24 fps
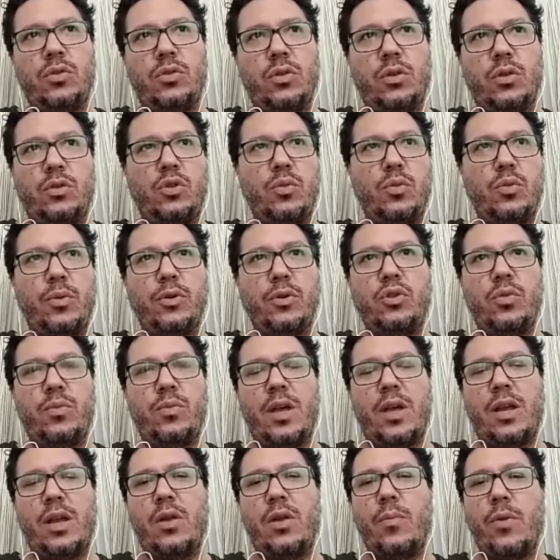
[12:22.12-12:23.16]
supposed to be
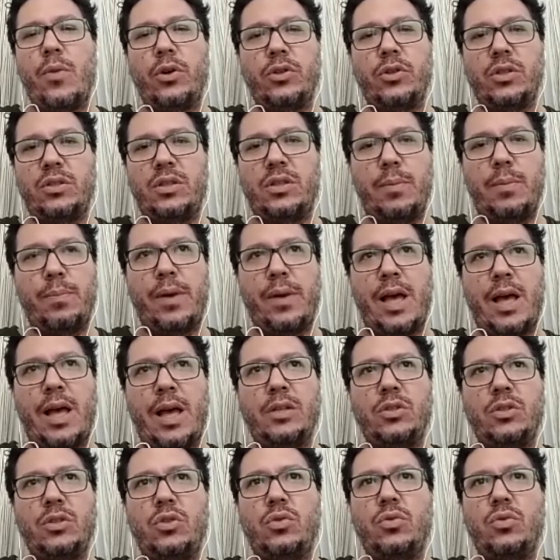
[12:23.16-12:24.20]
an emergency plan
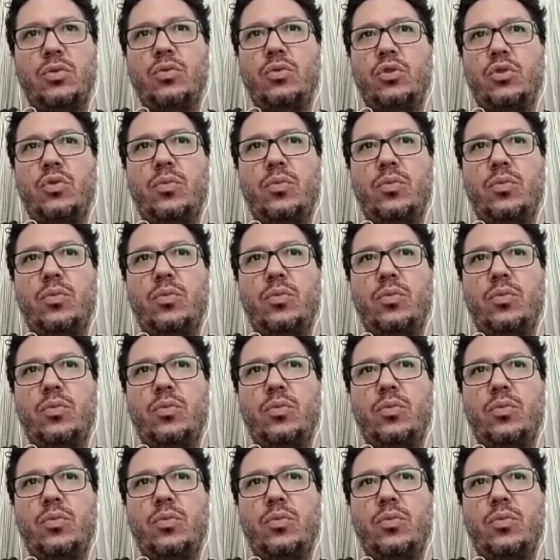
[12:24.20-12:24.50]
to